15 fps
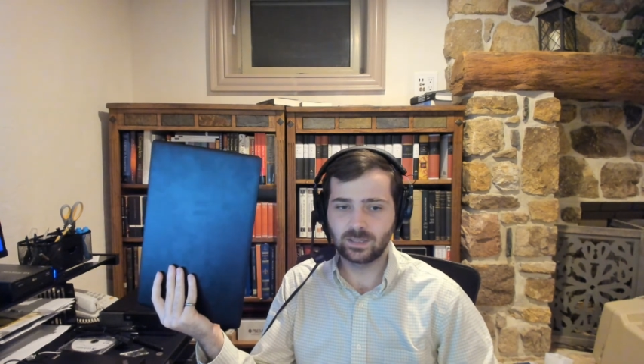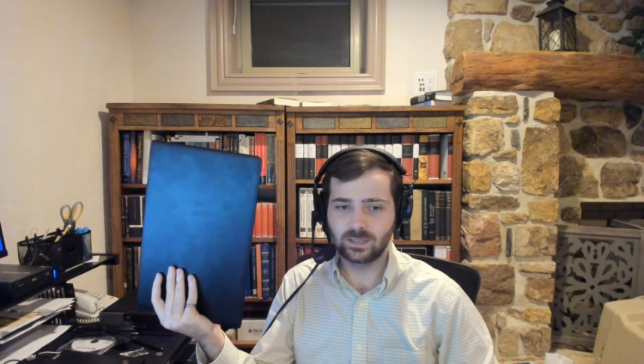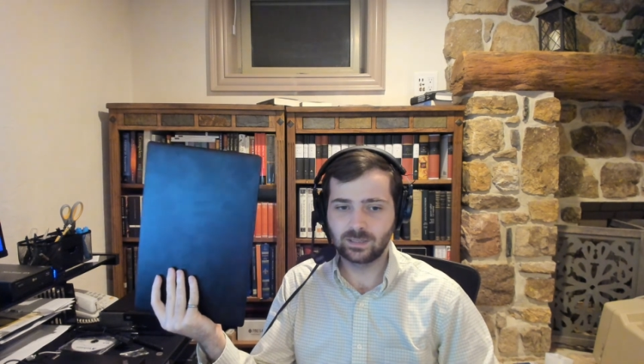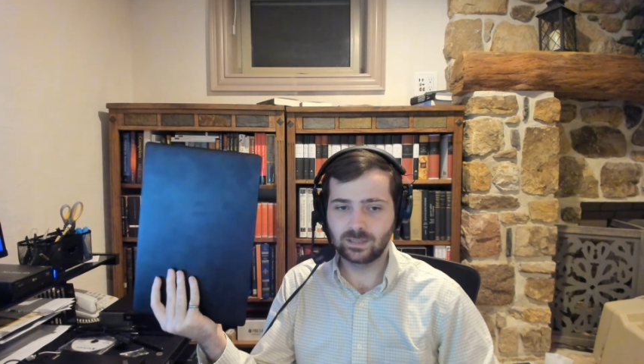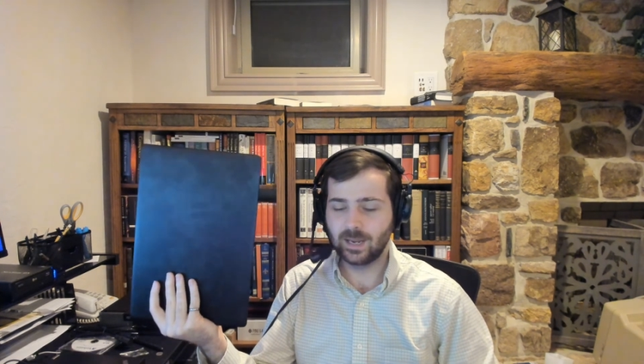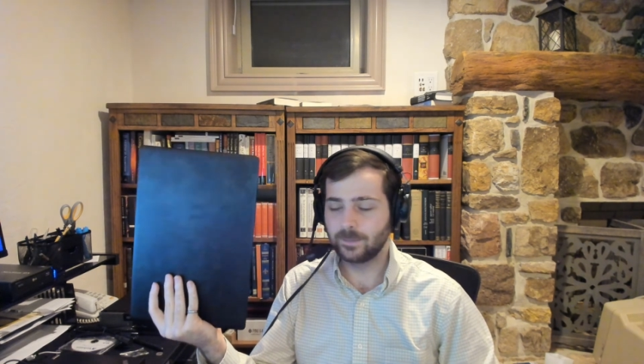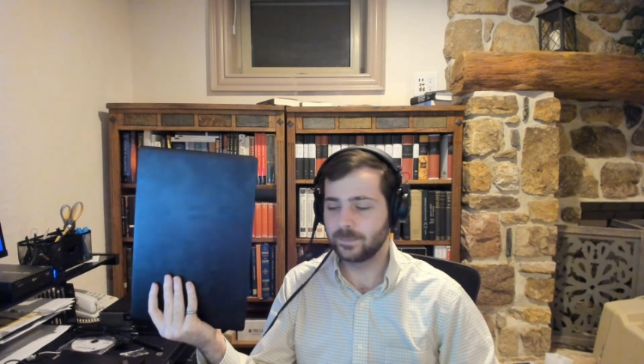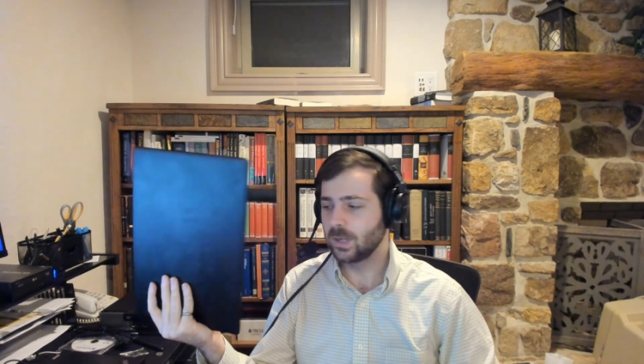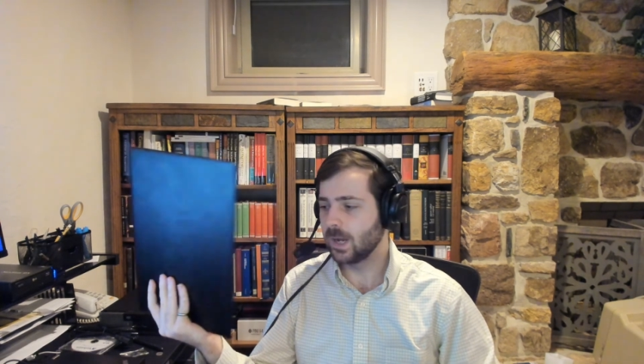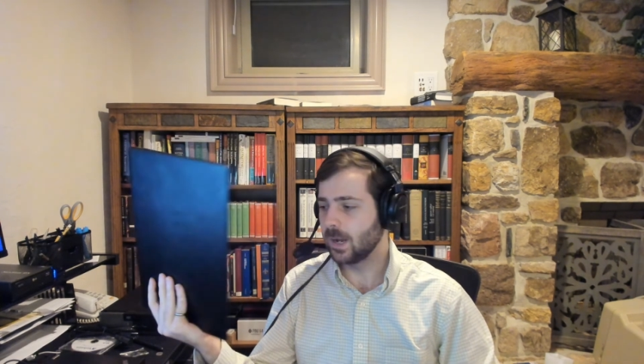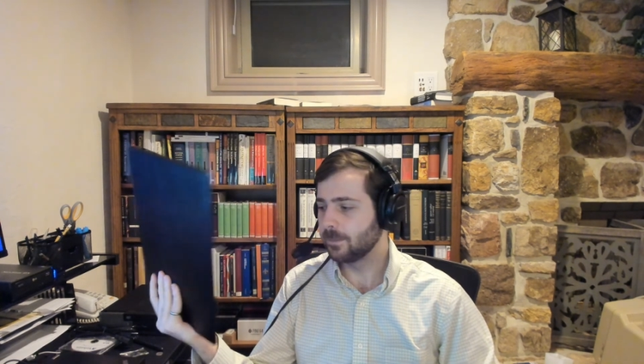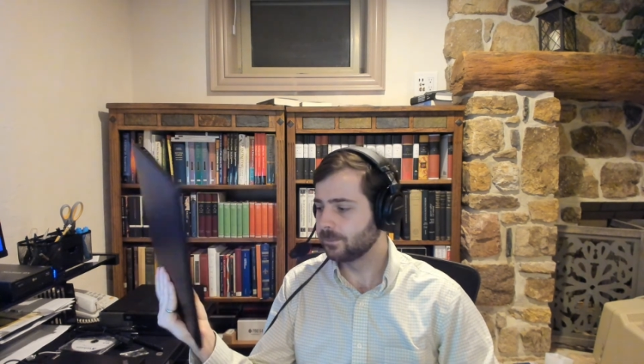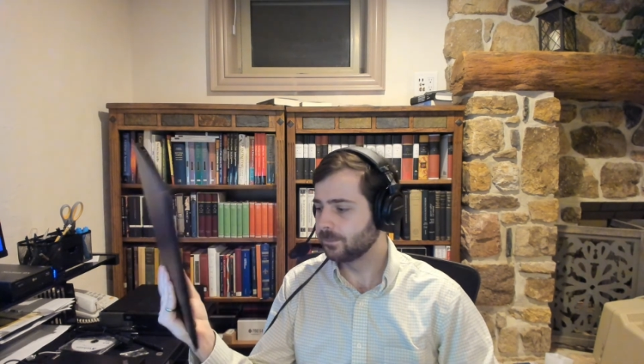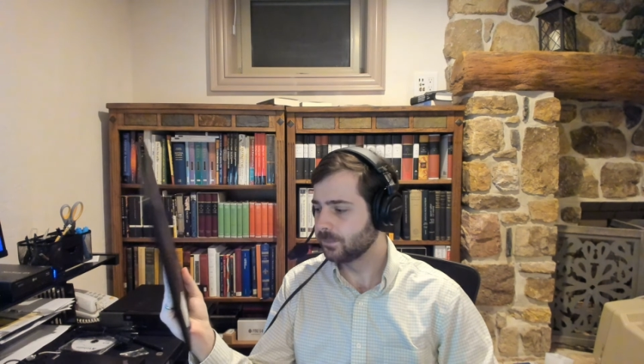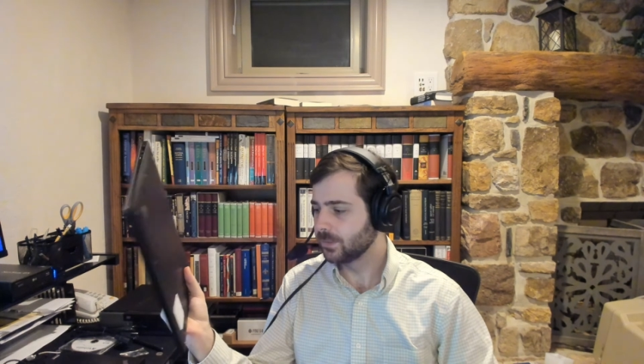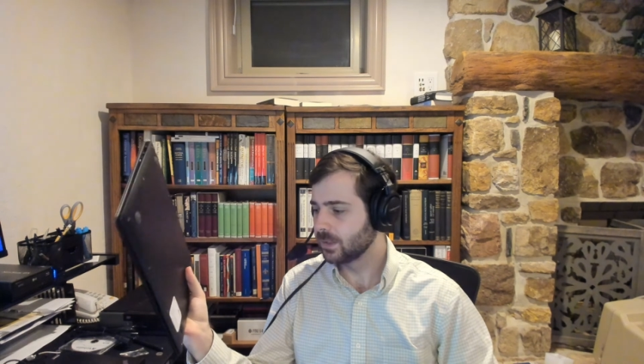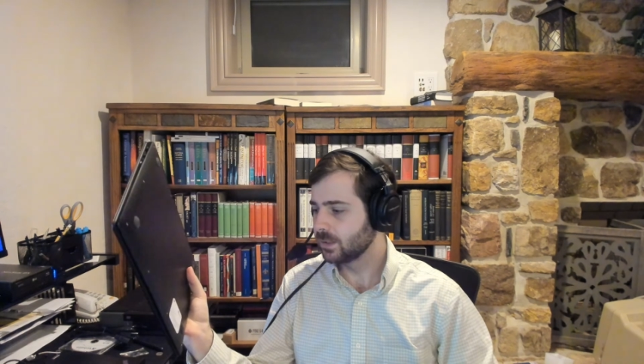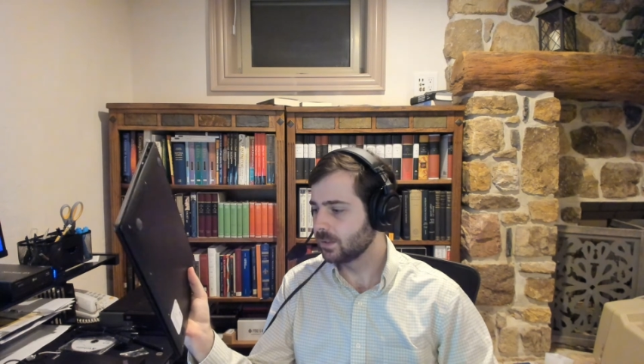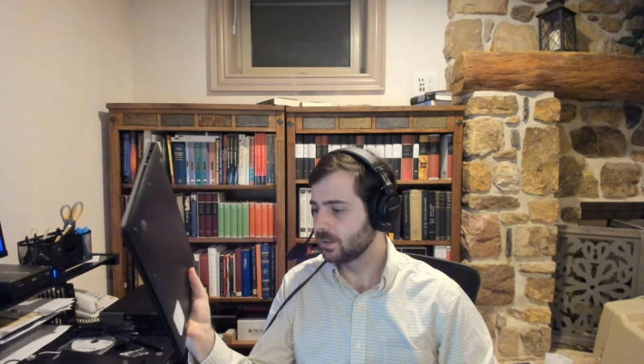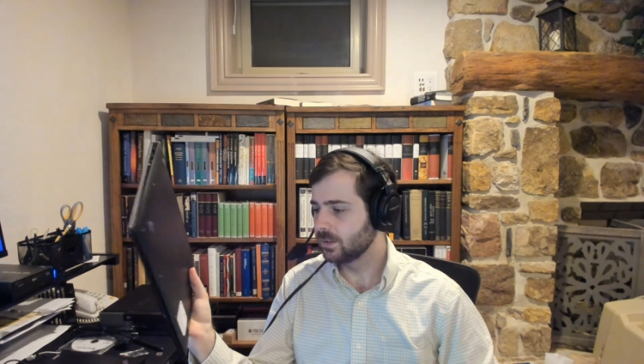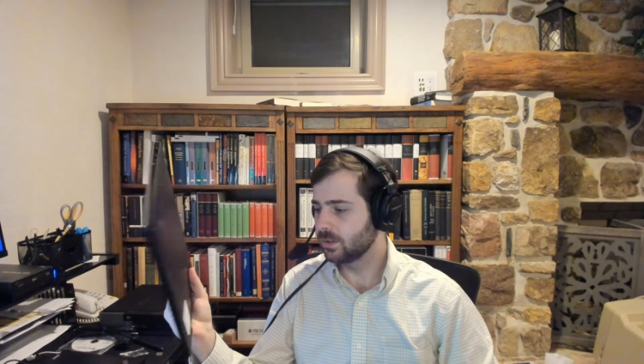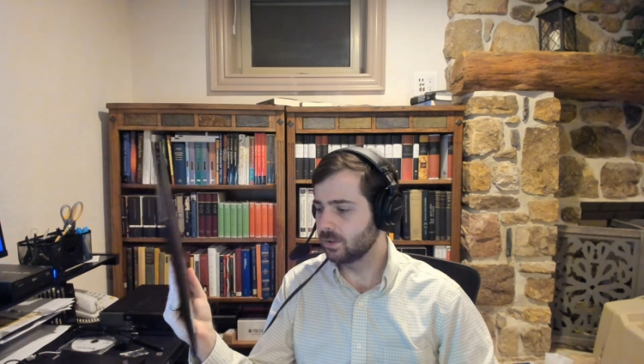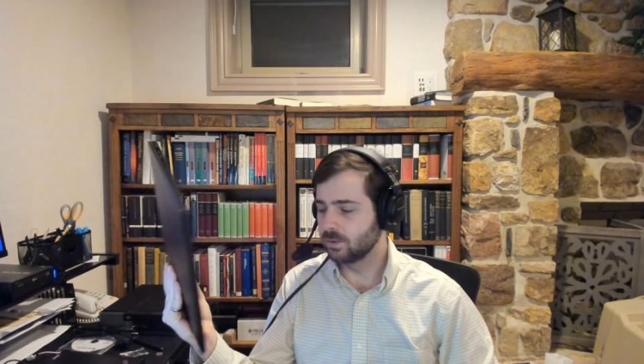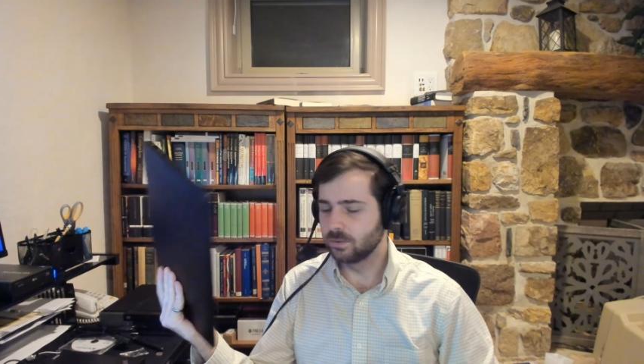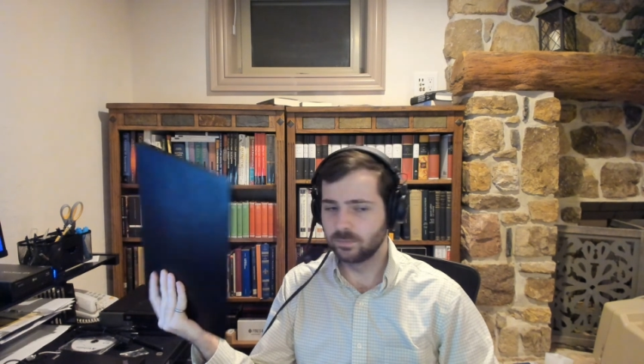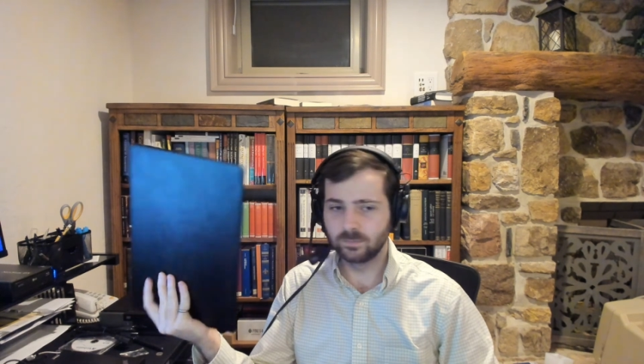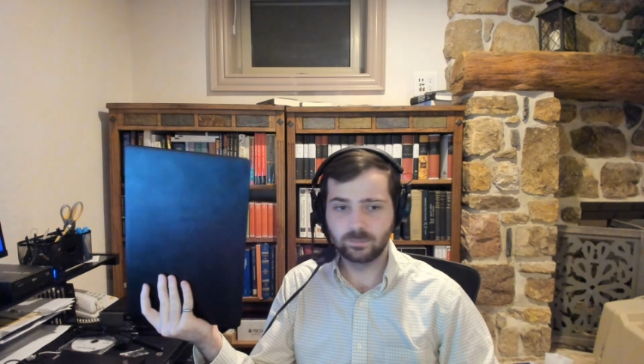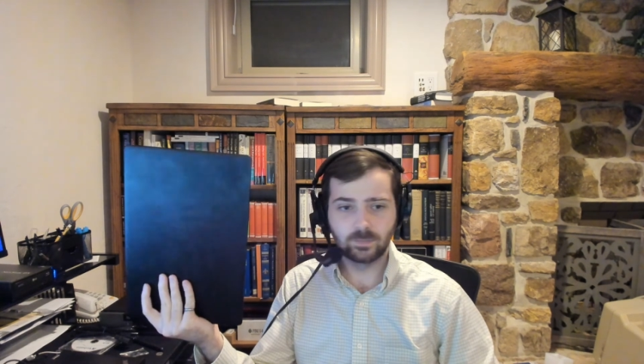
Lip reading: It's a laptop, so